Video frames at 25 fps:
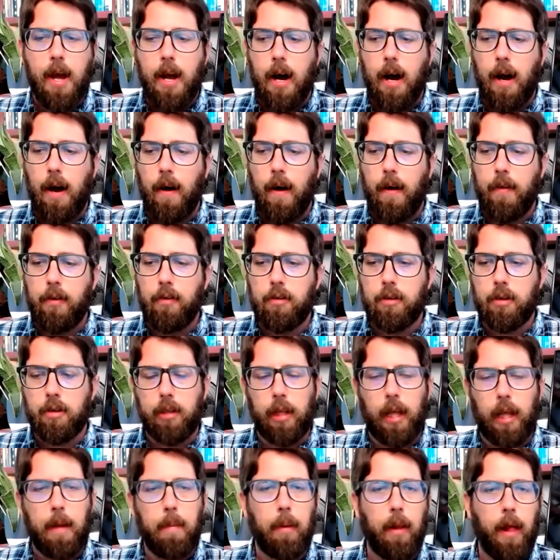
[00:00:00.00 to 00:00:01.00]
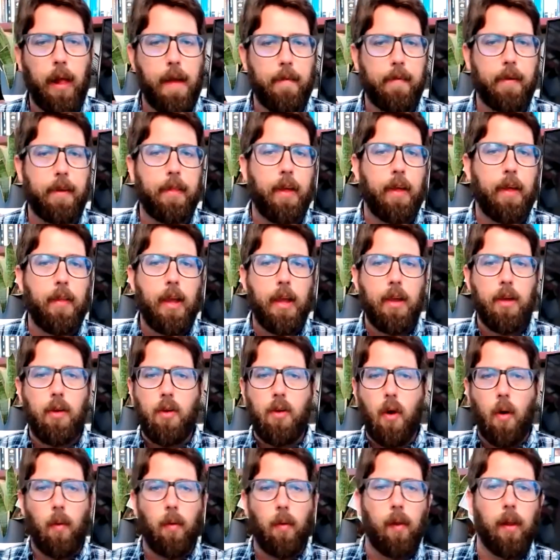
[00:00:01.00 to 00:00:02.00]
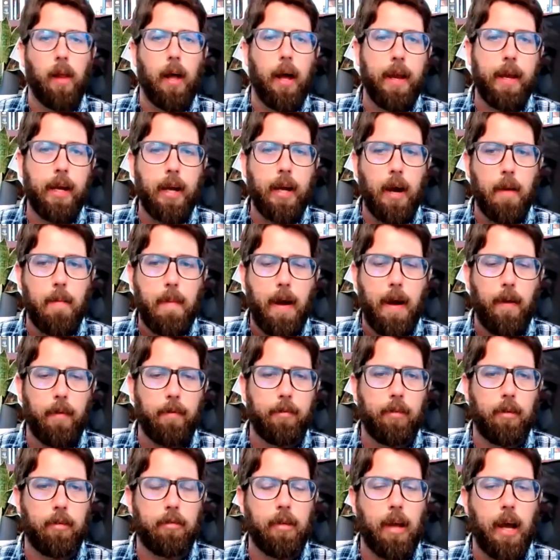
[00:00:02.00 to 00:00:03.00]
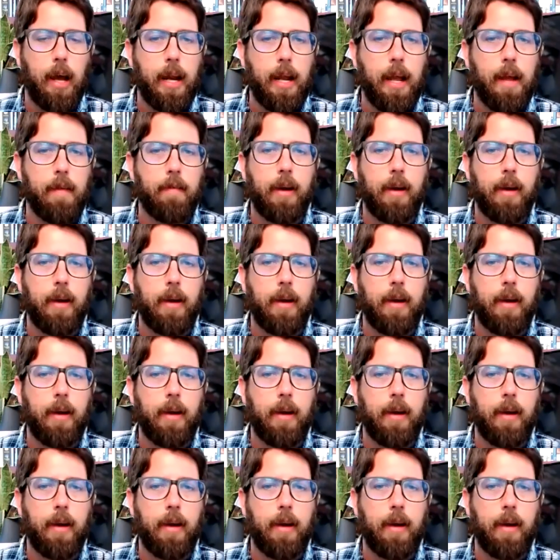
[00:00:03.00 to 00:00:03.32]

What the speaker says: You just label everything that you don't like about society,